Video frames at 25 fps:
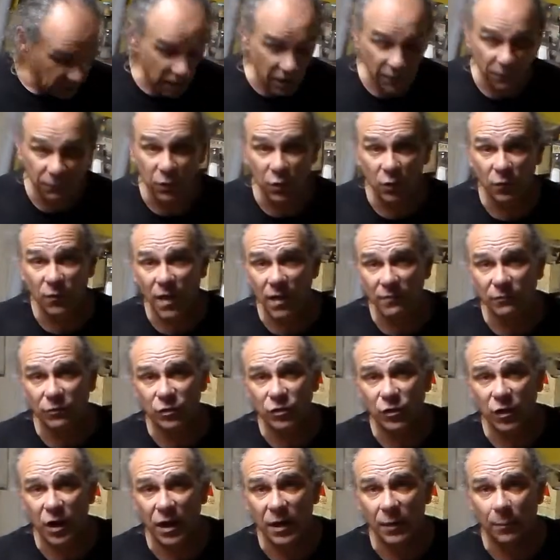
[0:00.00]
If you've
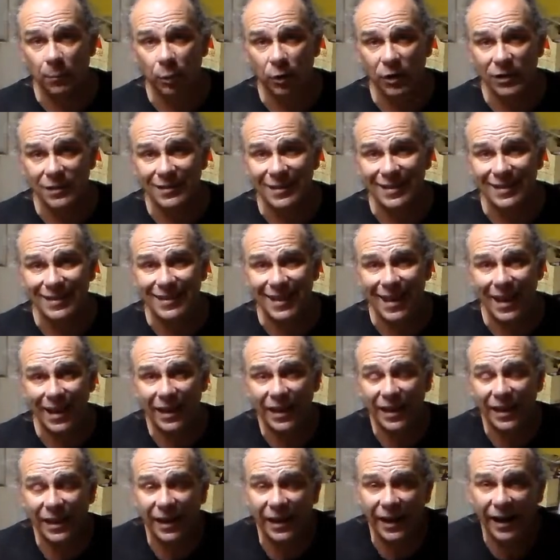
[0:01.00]
ever tried to put a
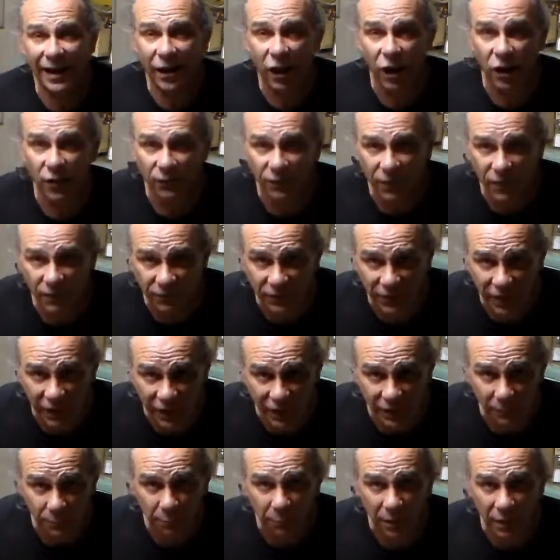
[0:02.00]
D10 in an
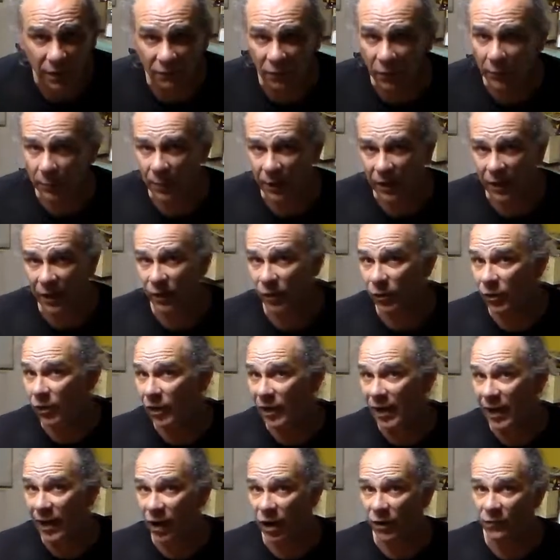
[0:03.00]
AR-15 pivot pin
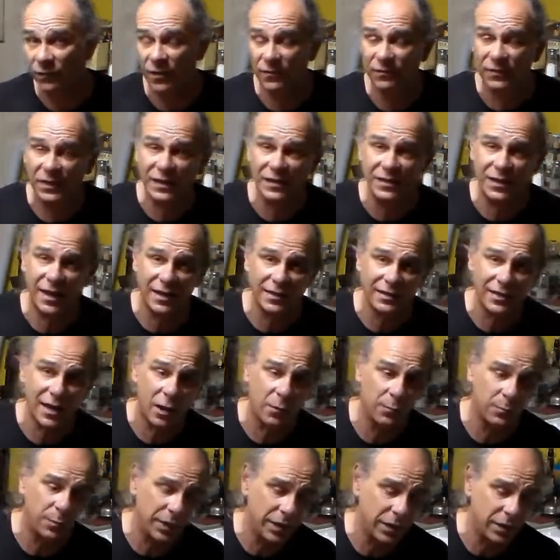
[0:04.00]
or an AR-15
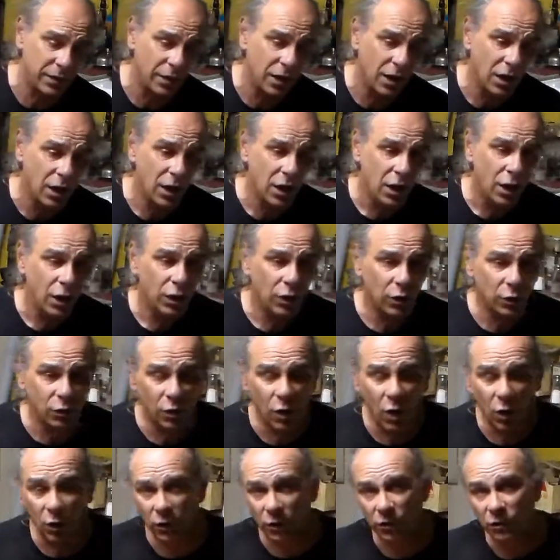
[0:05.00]
takedown pin, you
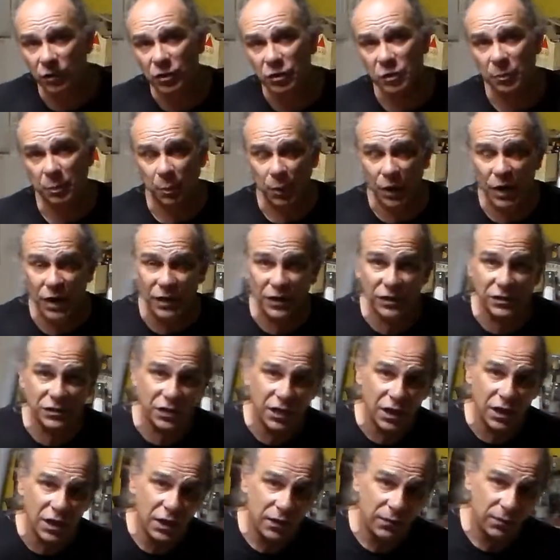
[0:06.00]
know that the
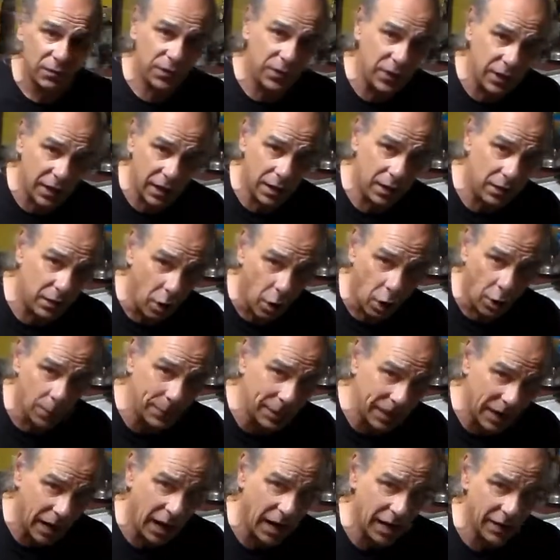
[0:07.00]
springs that are
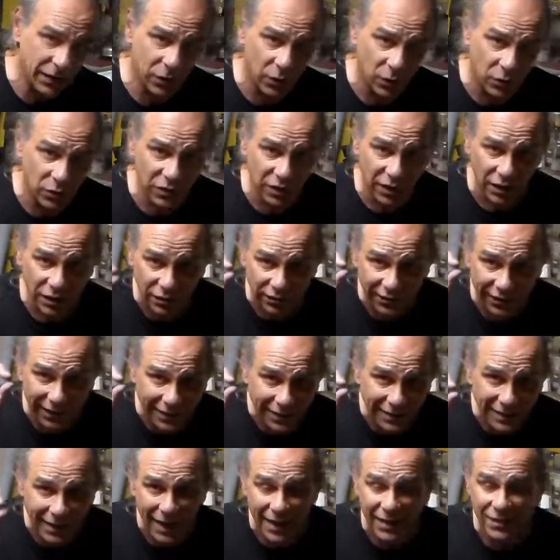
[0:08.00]
behind those little
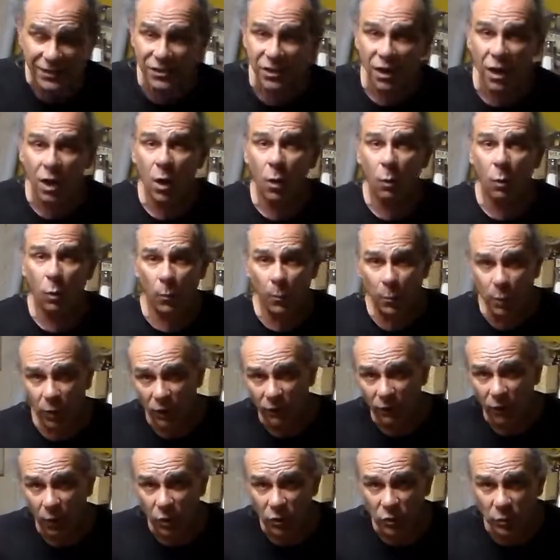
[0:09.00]
D10s will put
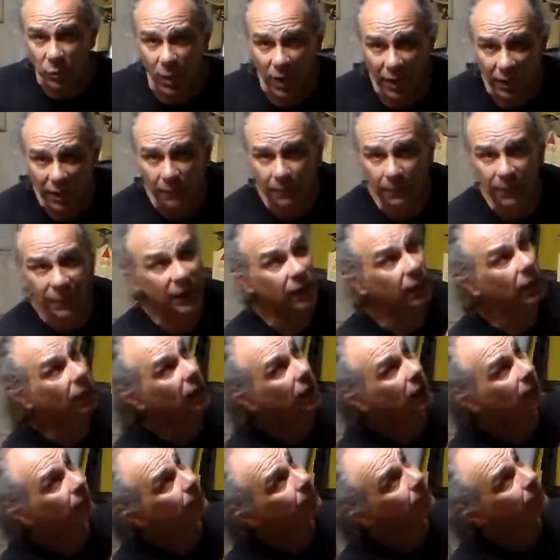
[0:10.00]
a Volkswagen
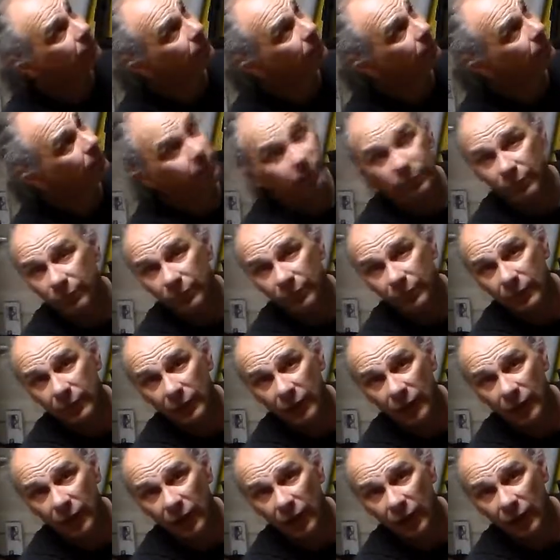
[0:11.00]
Beetle
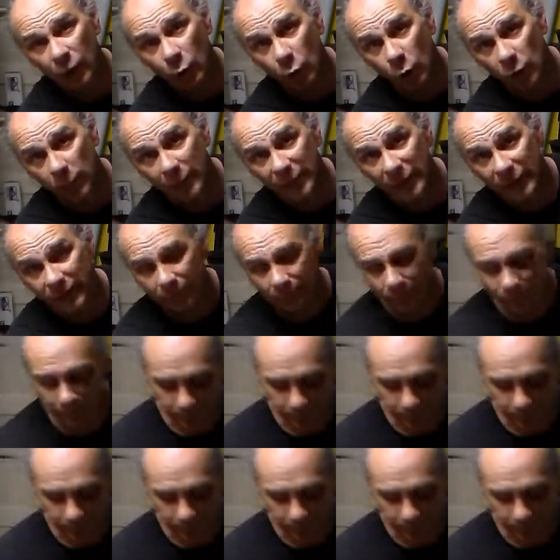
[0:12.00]
in orbit.